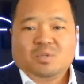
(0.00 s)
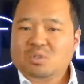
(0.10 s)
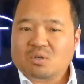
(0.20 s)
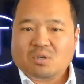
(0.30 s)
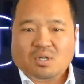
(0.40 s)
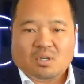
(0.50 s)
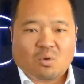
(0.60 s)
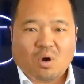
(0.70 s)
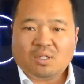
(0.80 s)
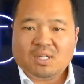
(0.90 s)
Your
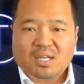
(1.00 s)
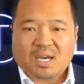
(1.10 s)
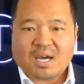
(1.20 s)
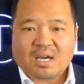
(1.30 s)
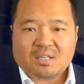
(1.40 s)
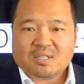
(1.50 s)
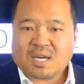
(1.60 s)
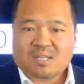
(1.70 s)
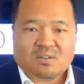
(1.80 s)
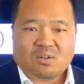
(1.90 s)
quality guys, the
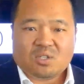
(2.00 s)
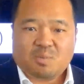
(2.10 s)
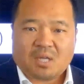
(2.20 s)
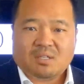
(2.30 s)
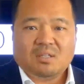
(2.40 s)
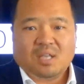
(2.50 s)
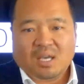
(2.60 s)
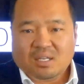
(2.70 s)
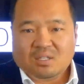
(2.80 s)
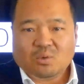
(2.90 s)
guys that are inspecting, they
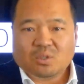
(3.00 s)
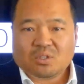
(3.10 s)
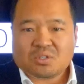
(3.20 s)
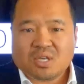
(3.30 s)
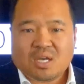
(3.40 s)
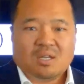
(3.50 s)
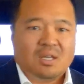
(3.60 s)
need to understand.